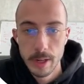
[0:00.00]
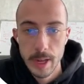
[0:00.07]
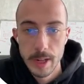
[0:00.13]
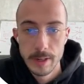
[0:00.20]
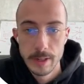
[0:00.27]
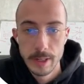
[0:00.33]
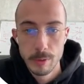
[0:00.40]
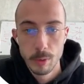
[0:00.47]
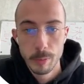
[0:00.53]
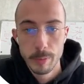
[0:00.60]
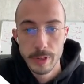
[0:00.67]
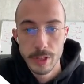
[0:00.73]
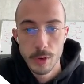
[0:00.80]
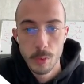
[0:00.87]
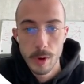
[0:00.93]
And it will
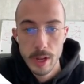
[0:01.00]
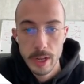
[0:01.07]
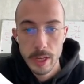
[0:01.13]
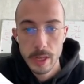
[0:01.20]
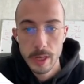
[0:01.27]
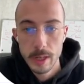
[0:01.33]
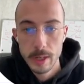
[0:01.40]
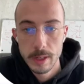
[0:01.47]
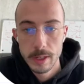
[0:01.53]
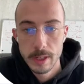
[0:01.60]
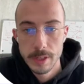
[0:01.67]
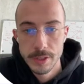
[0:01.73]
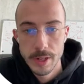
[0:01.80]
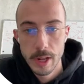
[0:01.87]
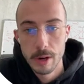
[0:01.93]
be 20
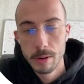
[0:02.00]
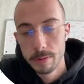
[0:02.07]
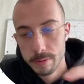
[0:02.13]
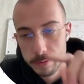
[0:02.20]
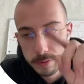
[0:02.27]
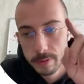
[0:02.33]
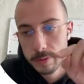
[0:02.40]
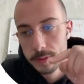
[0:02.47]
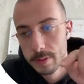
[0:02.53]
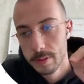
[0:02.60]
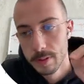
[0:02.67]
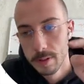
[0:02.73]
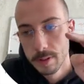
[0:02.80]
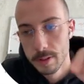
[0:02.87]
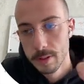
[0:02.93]
instead of
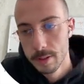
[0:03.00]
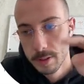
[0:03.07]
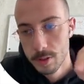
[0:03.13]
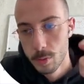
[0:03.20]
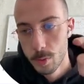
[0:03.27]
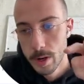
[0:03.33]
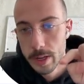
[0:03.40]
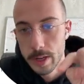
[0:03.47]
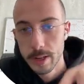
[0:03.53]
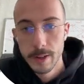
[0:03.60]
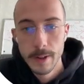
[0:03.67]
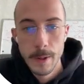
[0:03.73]
20.